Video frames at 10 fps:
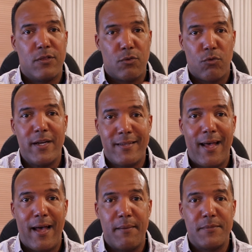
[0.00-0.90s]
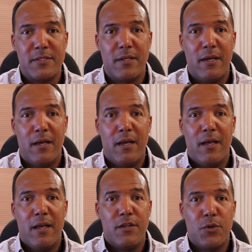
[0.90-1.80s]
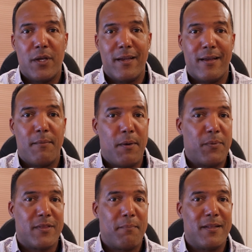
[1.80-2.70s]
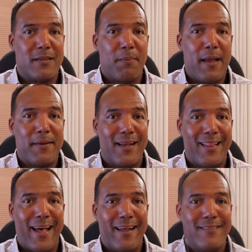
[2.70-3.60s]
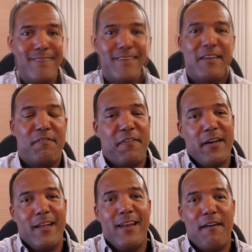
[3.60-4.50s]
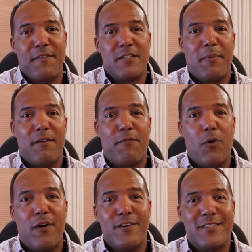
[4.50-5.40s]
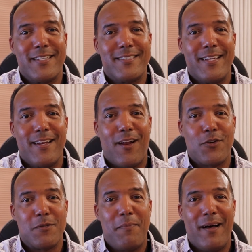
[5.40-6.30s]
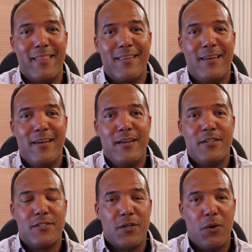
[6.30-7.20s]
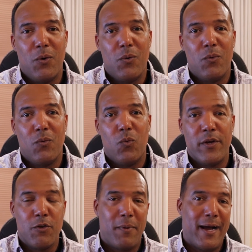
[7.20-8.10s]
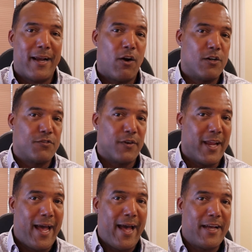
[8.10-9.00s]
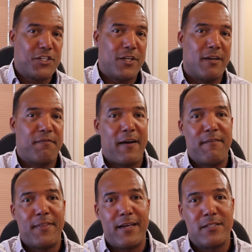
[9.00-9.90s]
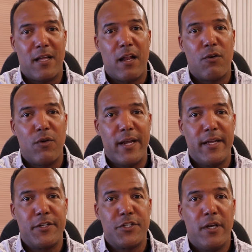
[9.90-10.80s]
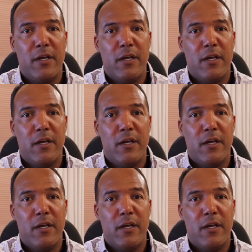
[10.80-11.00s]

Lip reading: 3 times, you can come up with the monthly payment on that. And funny enough, it's about $416 a month. So when you buy cars for cash at a $5,000 range,